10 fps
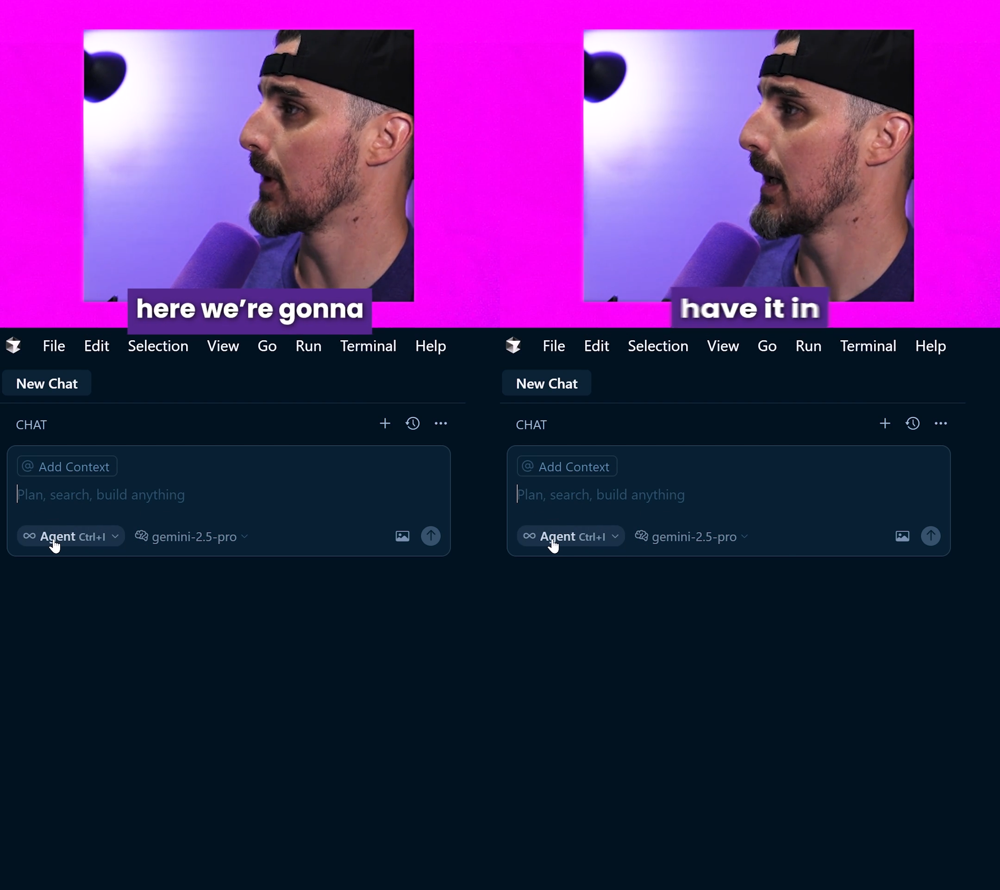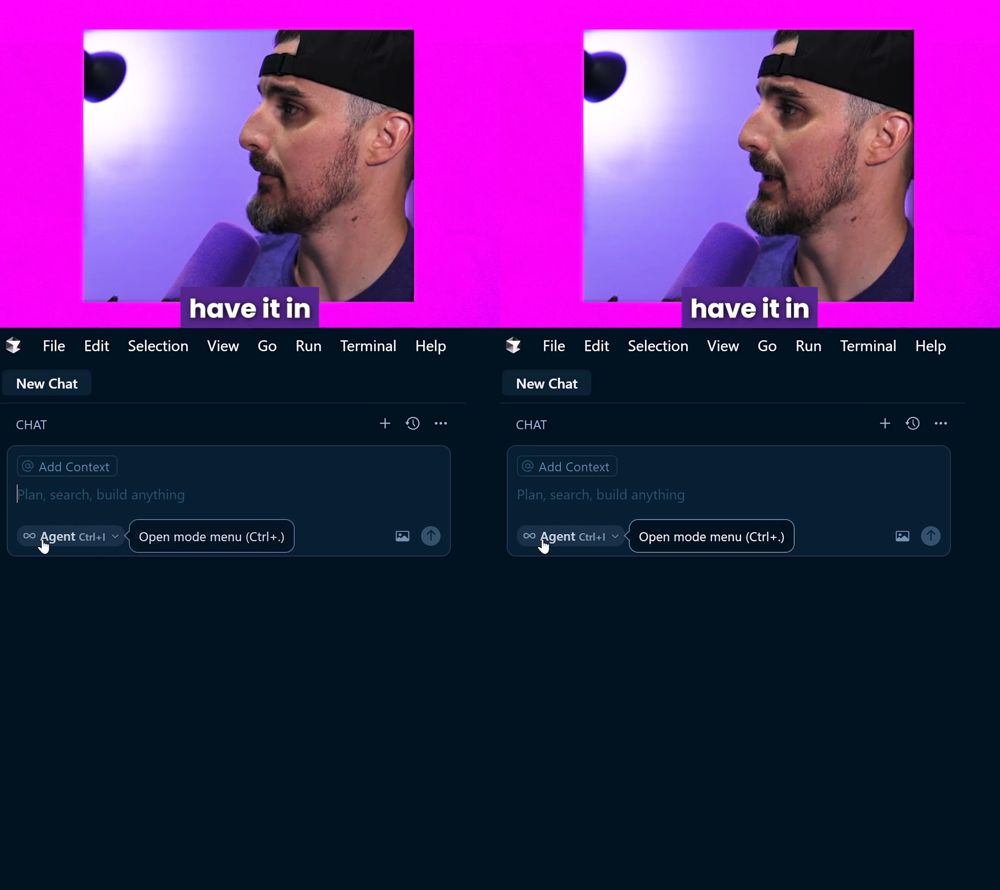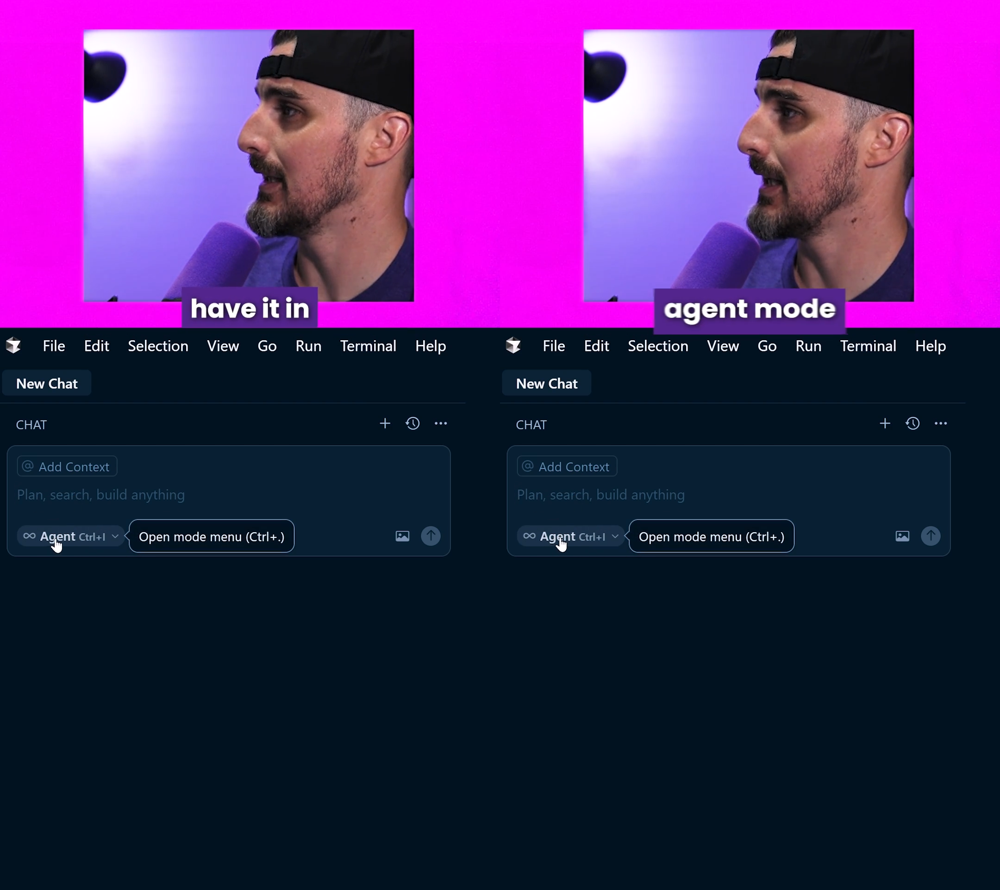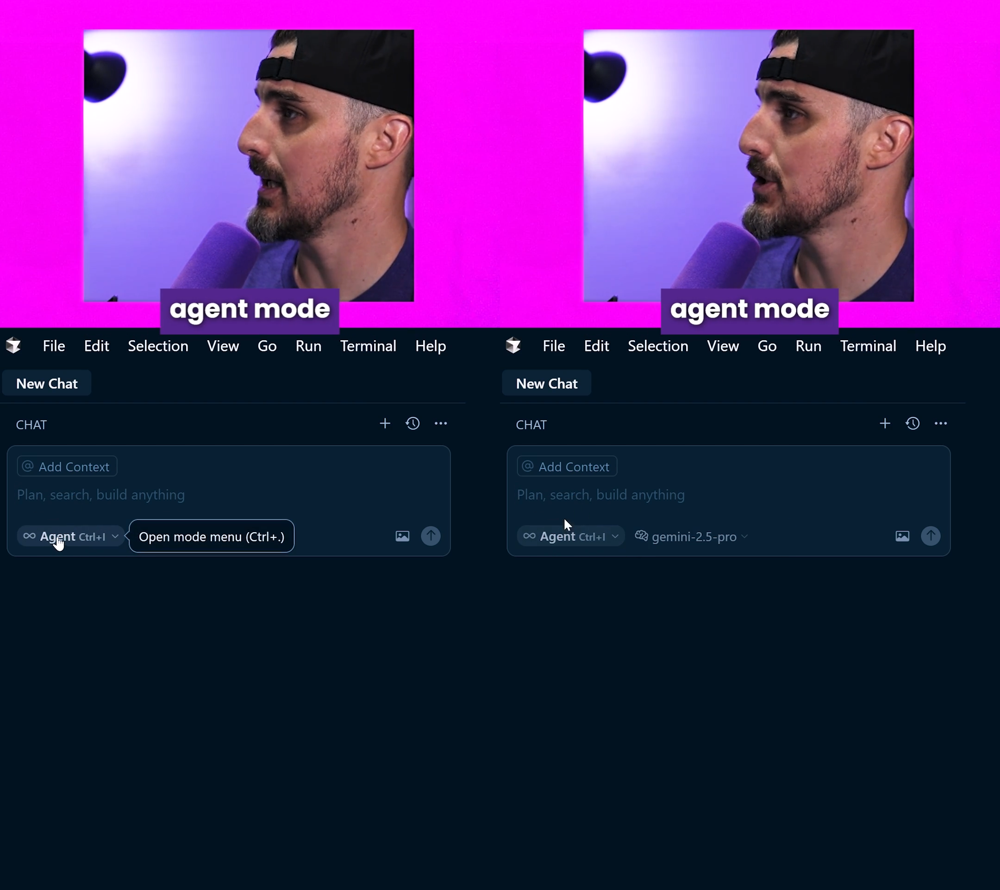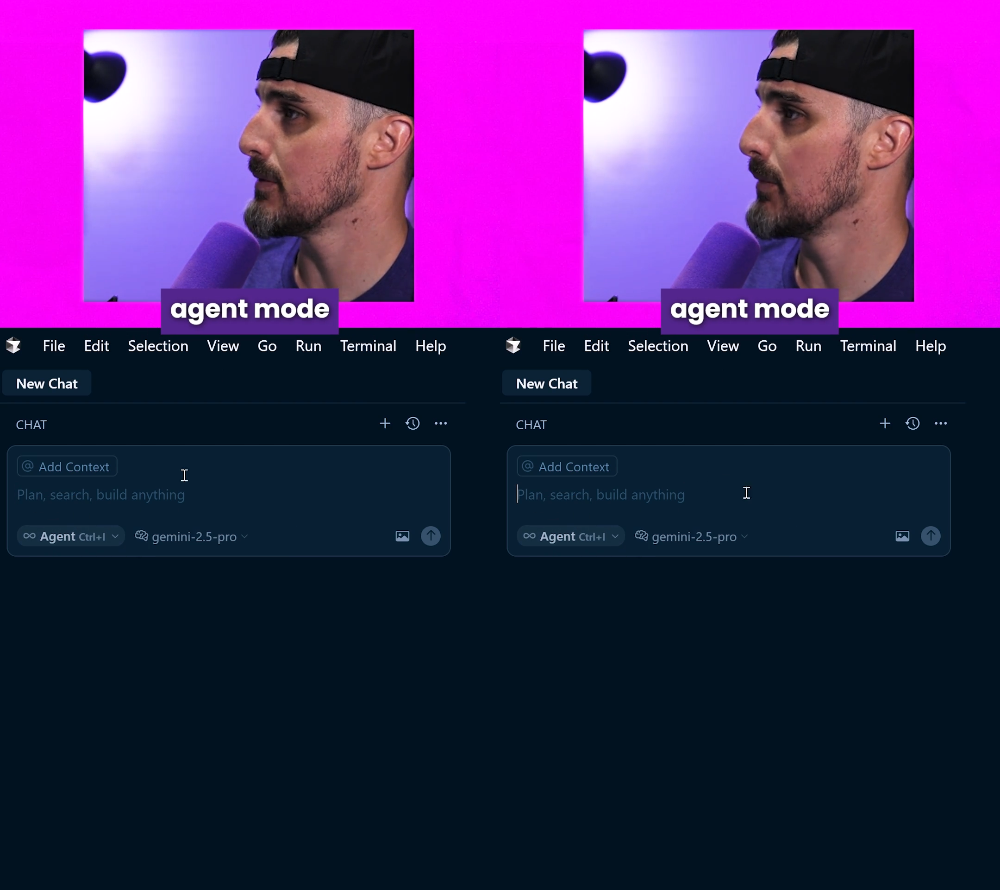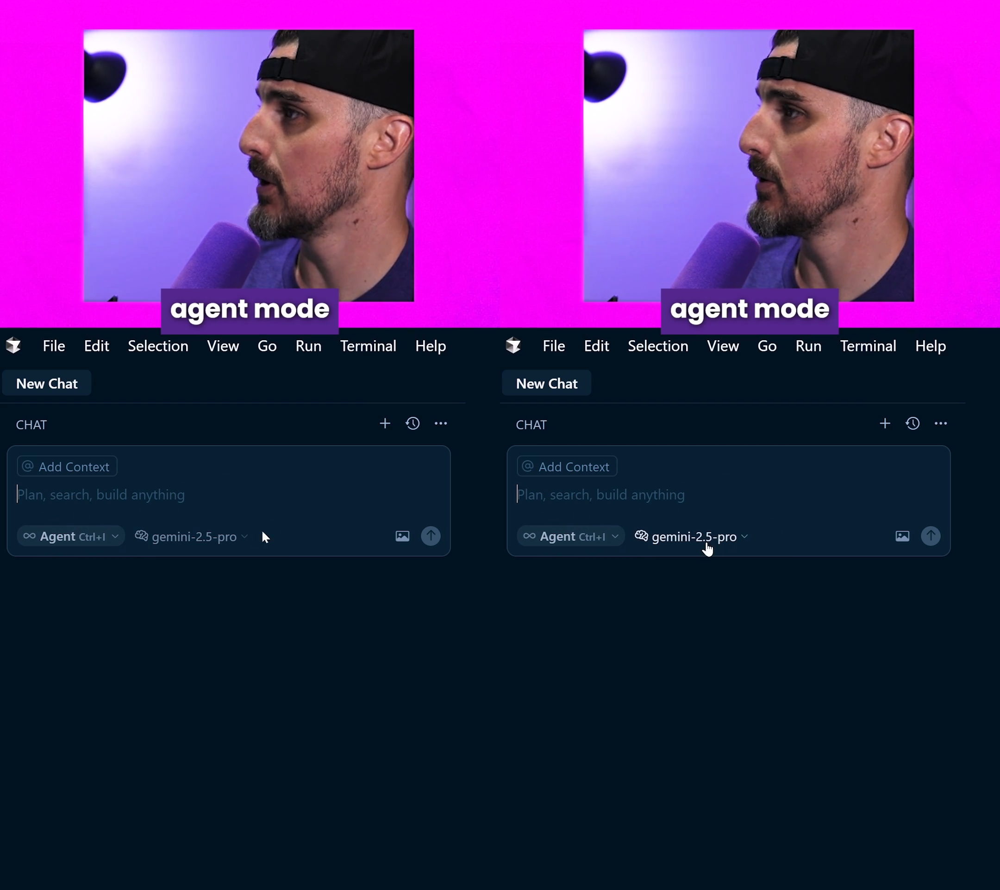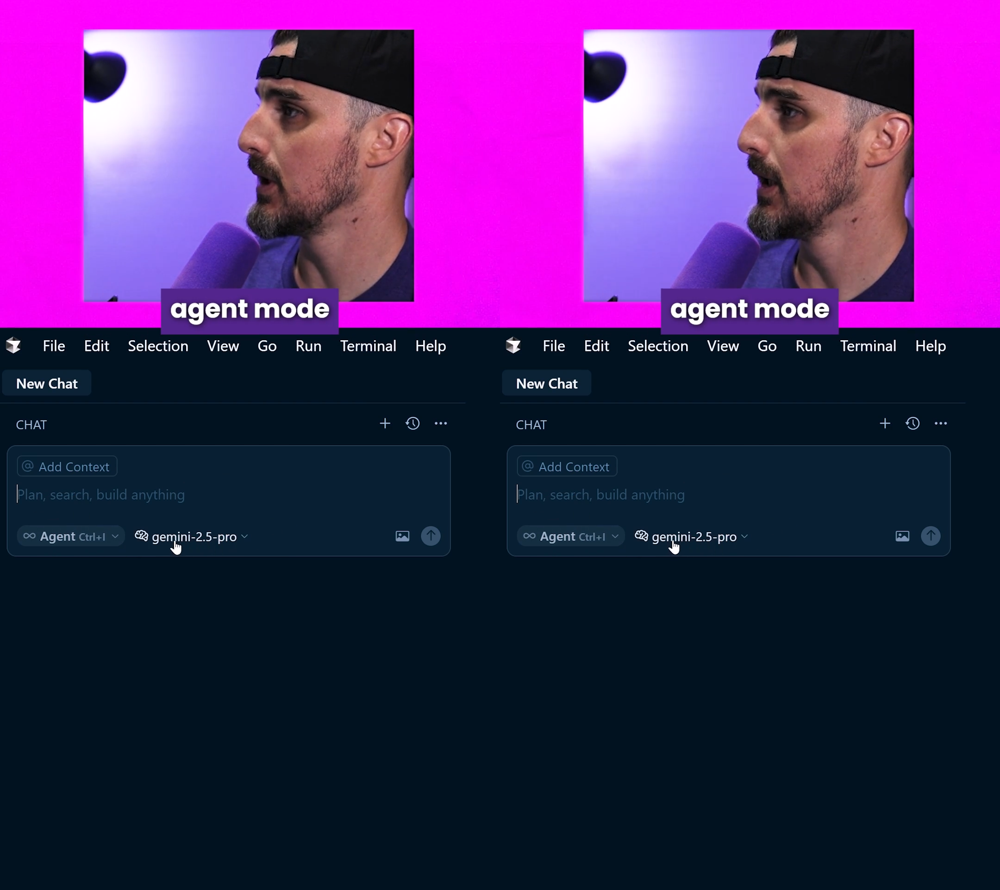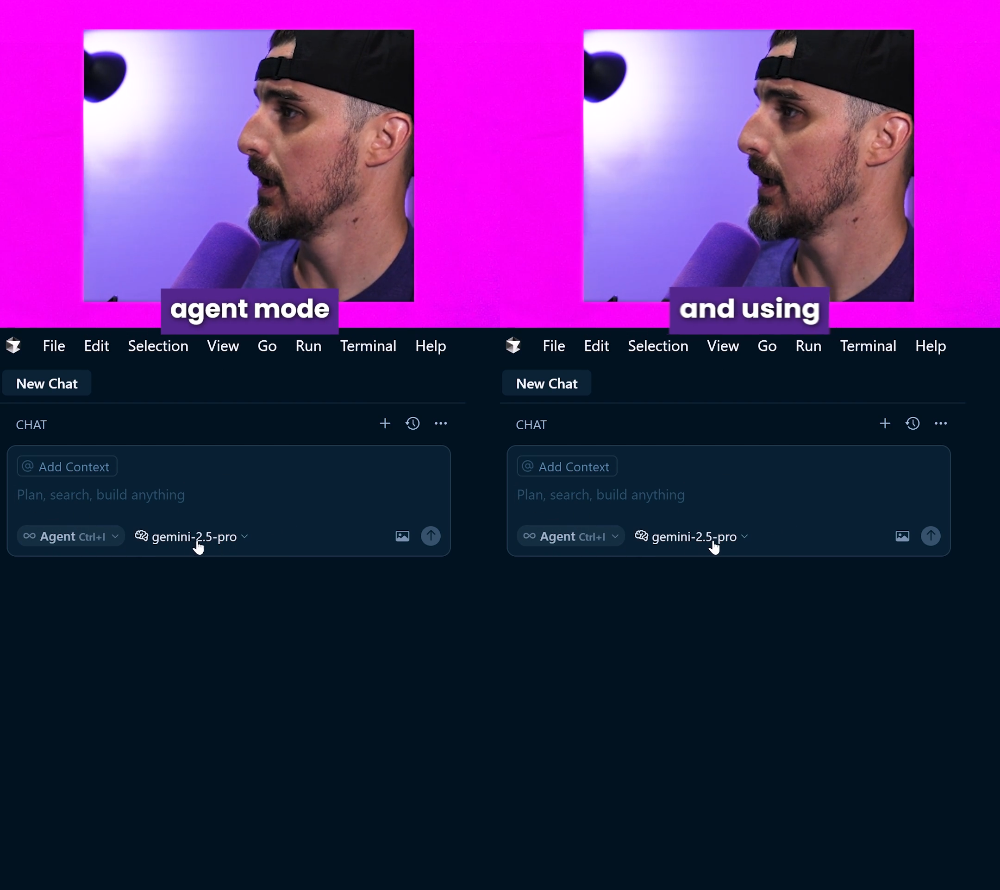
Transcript: We're gonna have it in agent mode